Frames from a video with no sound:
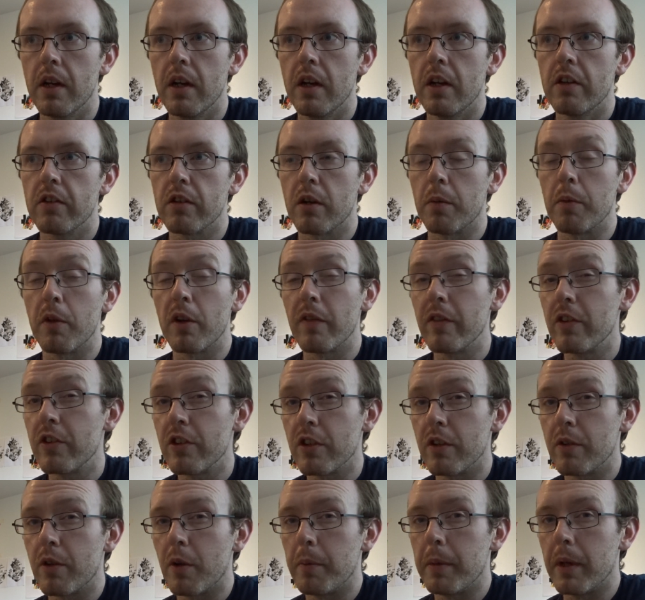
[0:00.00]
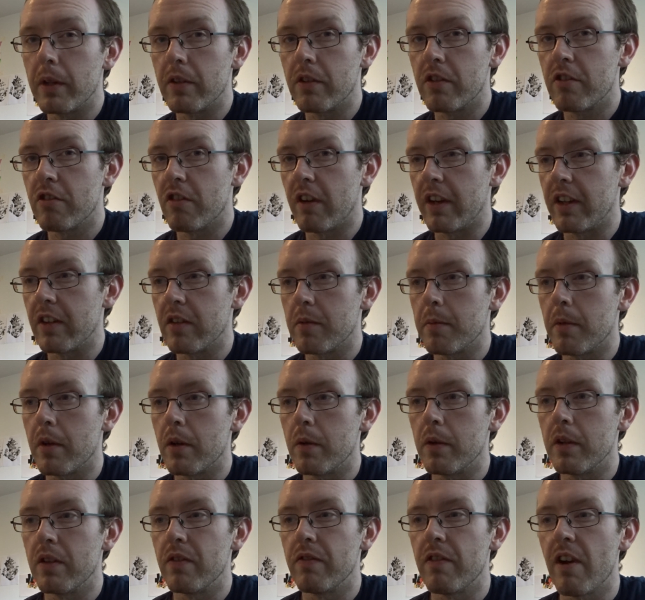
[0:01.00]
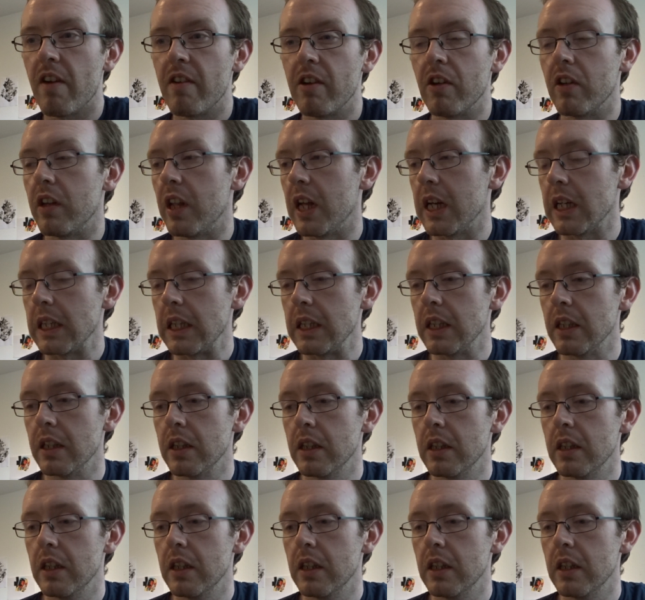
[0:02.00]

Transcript: so I'm not even sure I'm going to be able to train tomorrow. It's very unlikely.